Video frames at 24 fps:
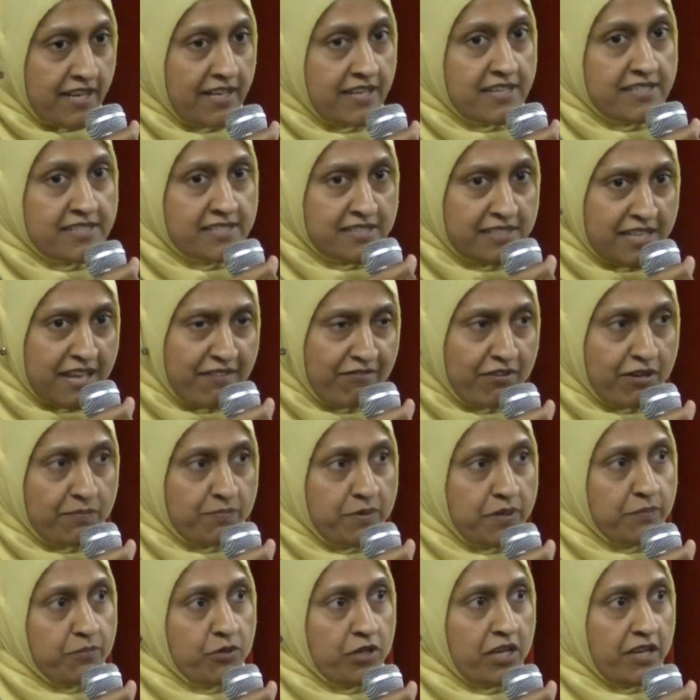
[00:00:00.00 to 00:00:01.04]
And as several
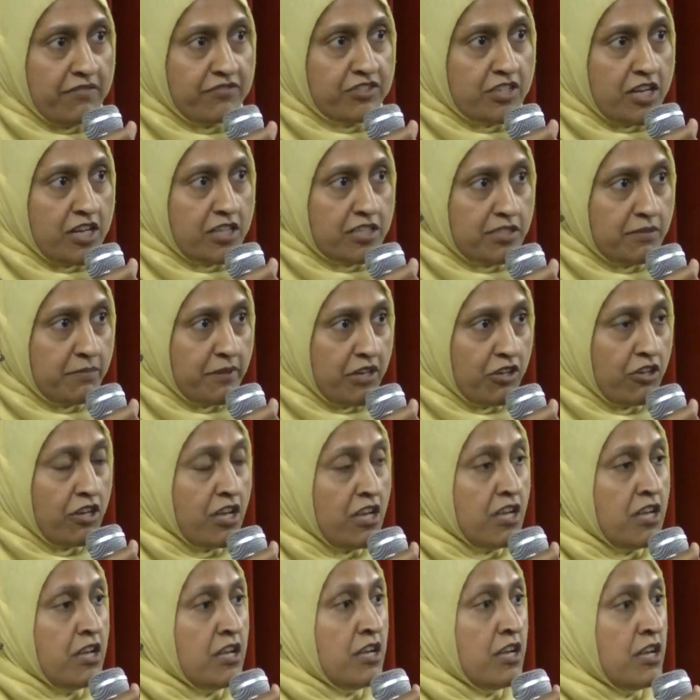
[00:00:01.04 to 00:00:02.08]
people have talked about,
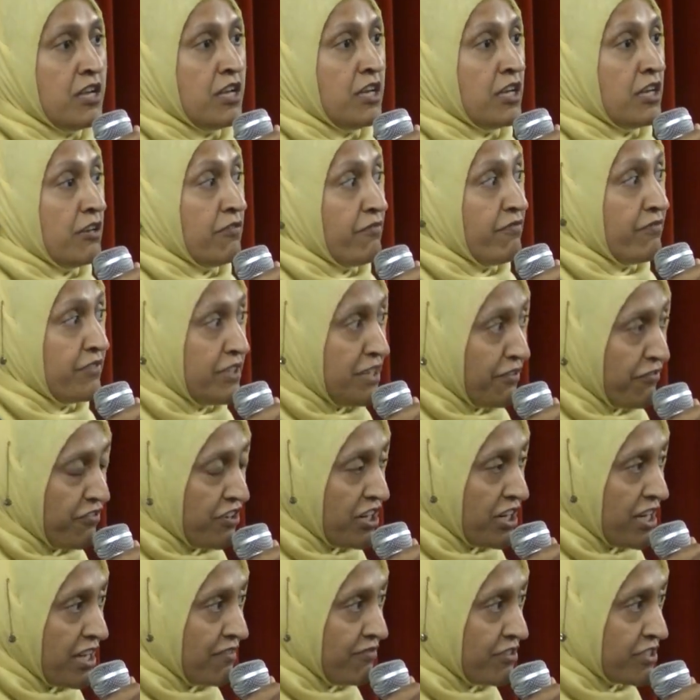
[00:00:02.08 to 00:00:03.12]

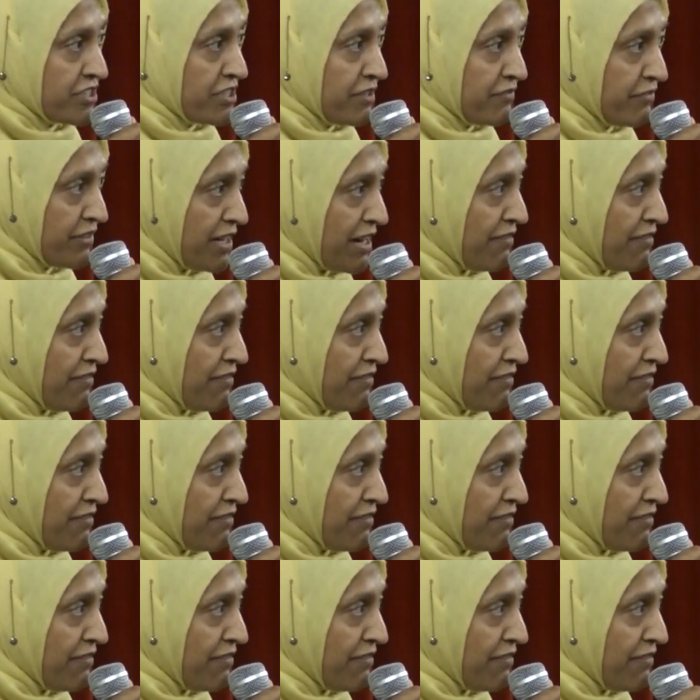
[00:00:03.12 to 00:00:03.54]
different levels of